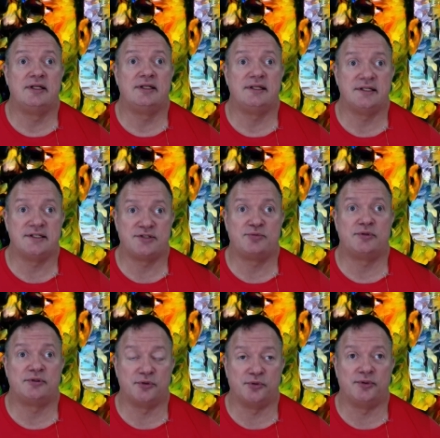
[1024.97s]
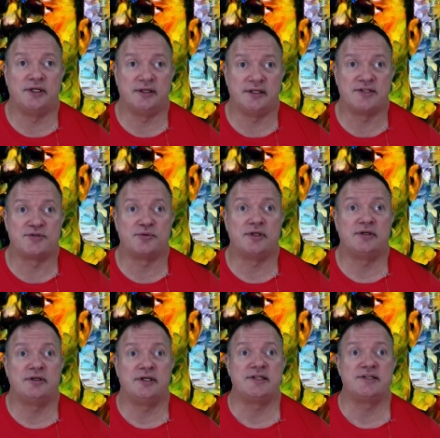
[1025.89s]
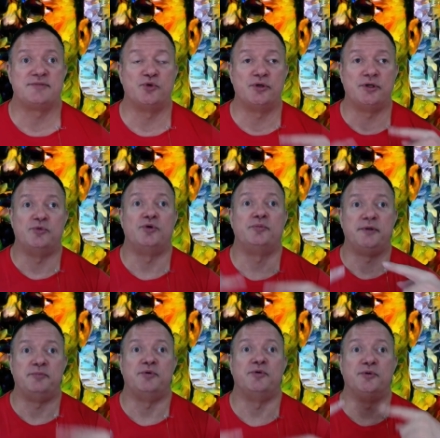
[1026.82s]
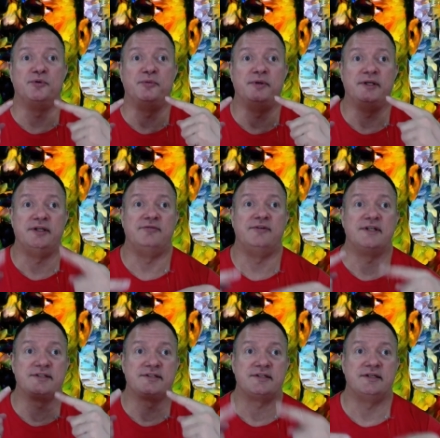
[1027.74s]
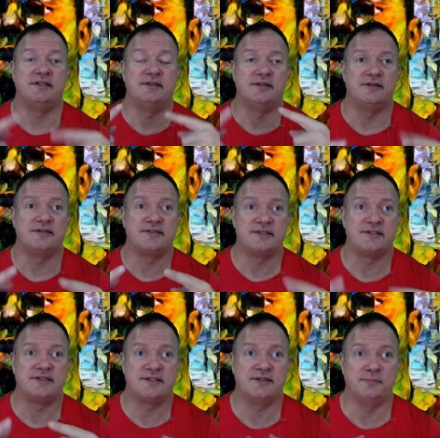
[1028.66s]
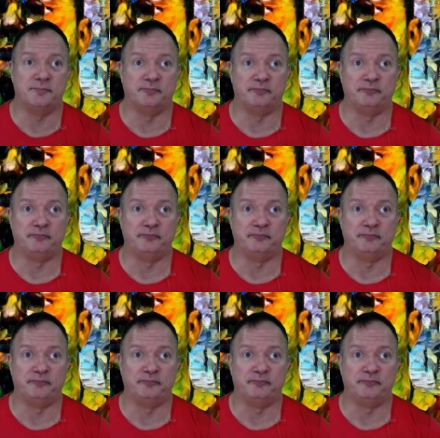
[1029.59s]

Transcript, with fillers: This will go down as well as more and more people invest in the system.